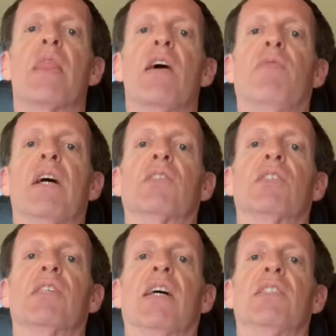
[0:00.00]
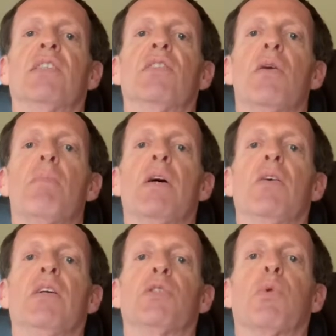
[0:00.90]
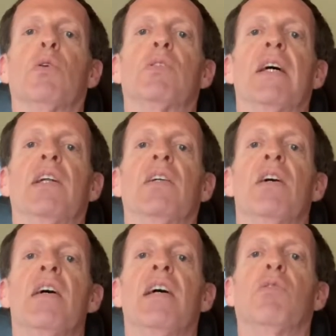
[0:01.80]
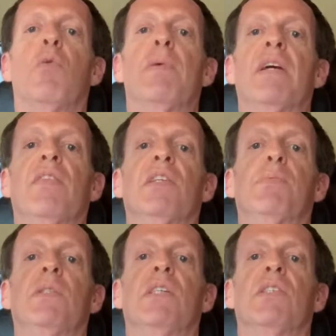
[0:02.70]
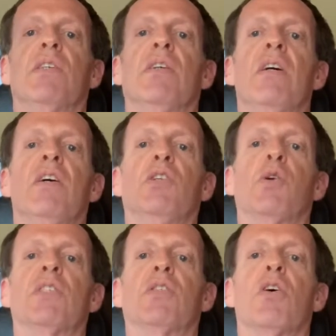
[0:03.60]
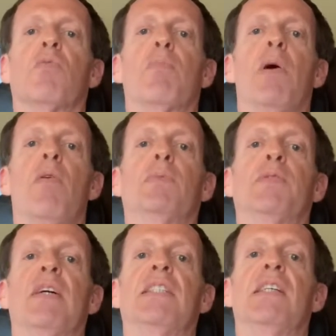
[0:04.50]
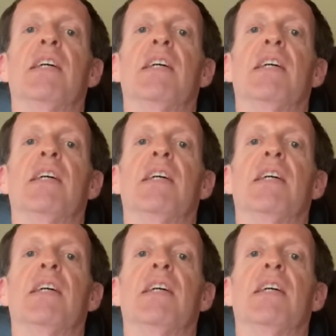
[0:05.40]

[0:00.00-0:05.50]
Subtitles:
of the exercise, the dumbbell is rotated and it will be in this position. So I start with palms facing